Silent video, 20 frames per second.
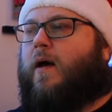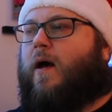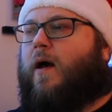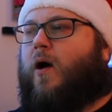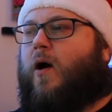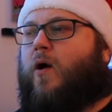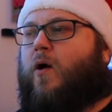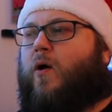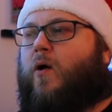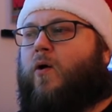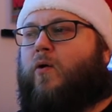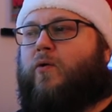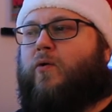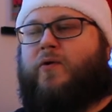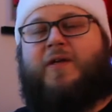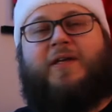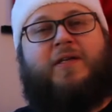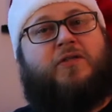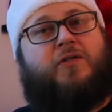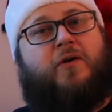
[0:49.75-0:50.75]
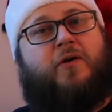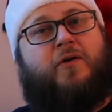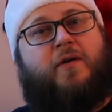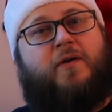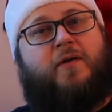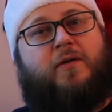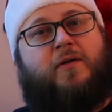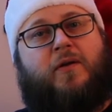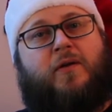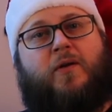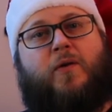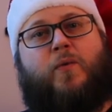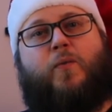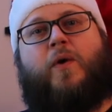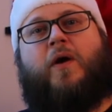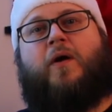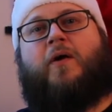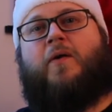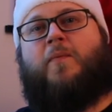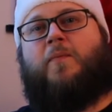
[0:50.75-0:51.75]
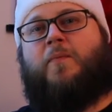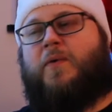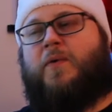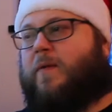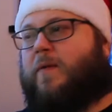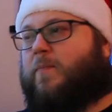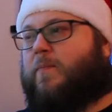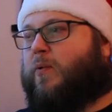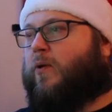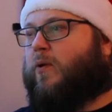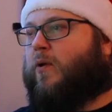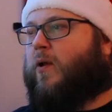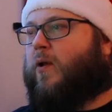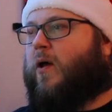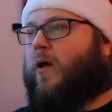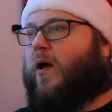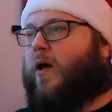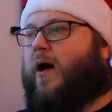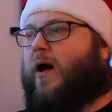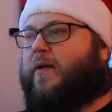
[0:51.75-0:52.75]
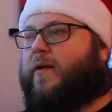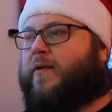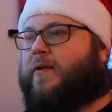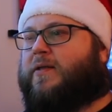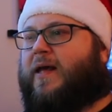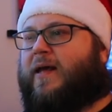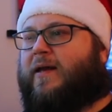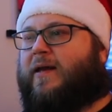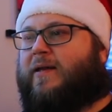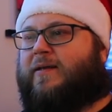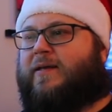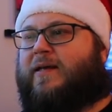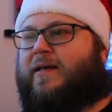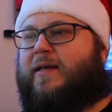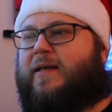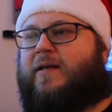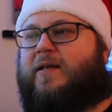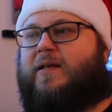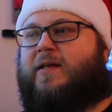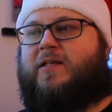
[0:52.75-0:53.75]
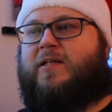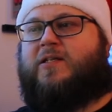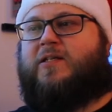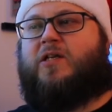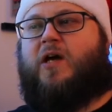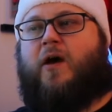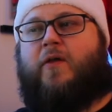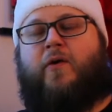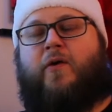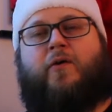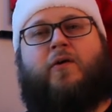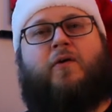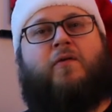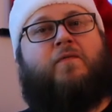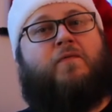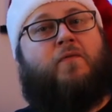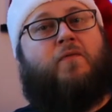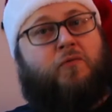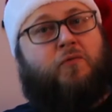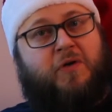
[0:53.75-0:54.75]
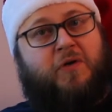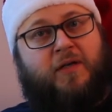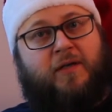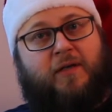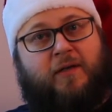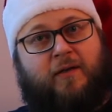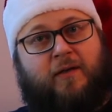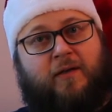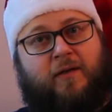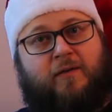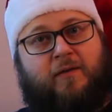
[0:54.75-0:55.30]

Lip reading: on internet where people hunt and kill each other for real.